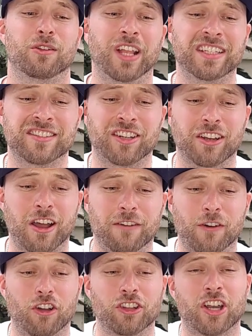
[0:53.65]
so let's start
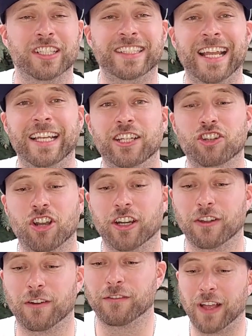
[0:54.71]
off on our daily
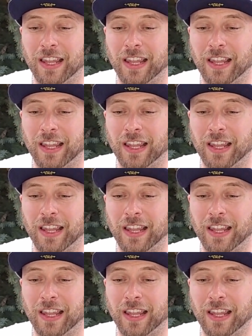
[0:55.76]
chart of